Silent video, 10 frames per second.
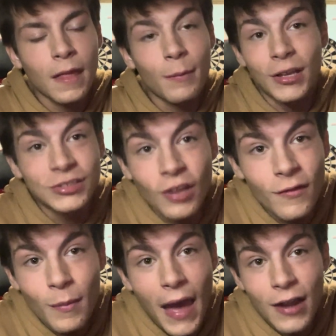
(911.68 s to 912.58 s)
Because none
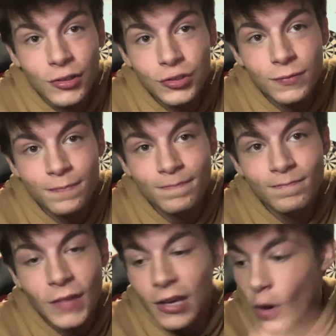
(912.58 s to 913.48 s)
of it matters.
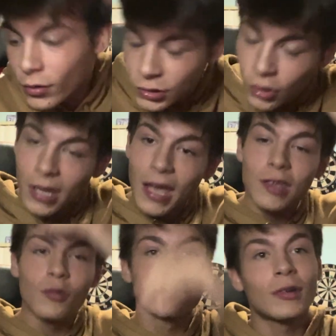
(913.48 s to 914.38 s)
Okay, no one's looking at
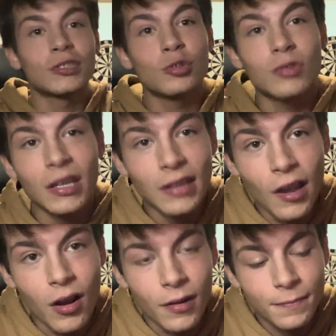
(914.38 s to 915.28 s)
you as much as you think they
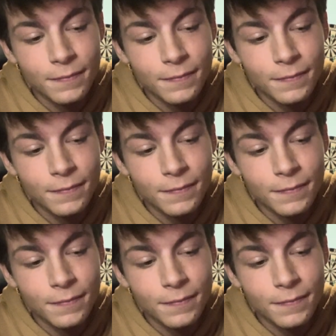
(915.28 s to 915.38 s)
are.